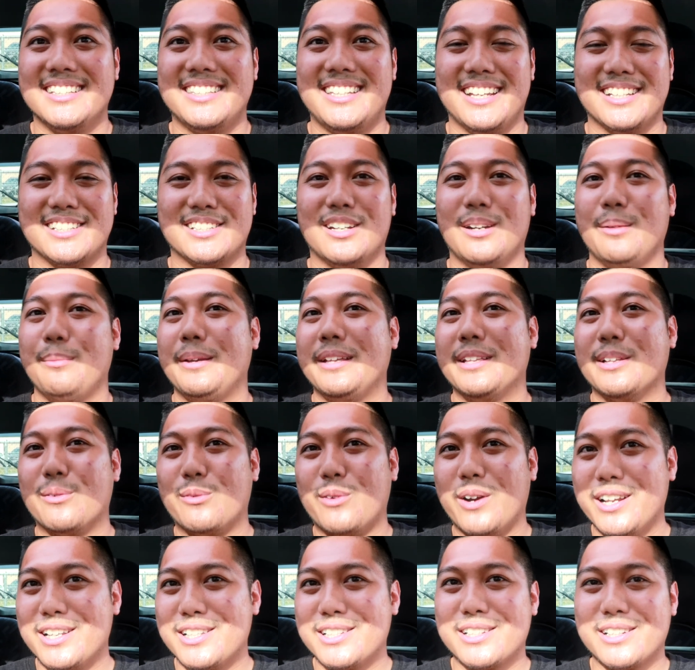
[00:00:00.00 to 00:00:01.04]
That's gonna be the
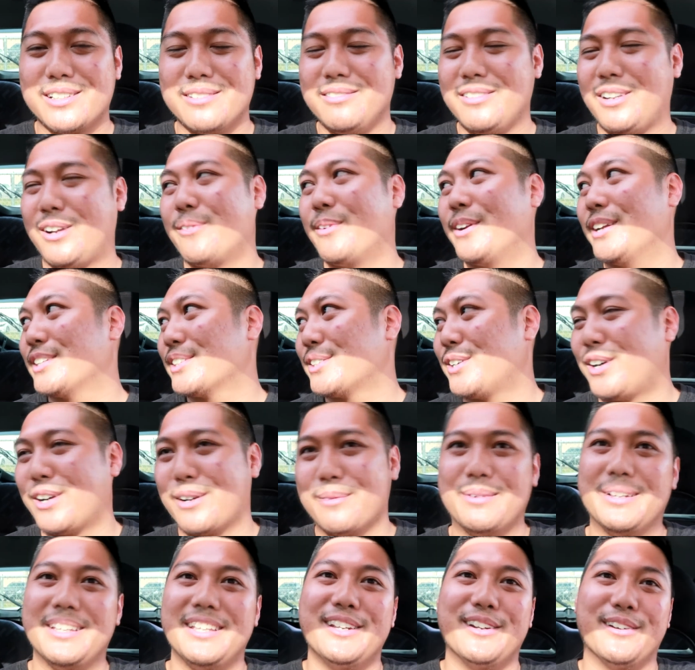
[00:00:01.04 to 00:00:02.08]
race, not race
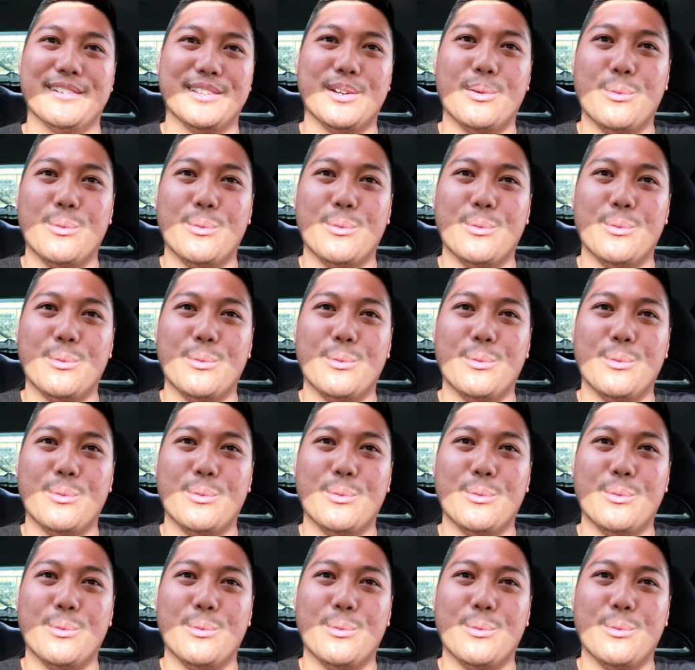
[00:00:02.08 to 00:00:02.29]
car, but you know,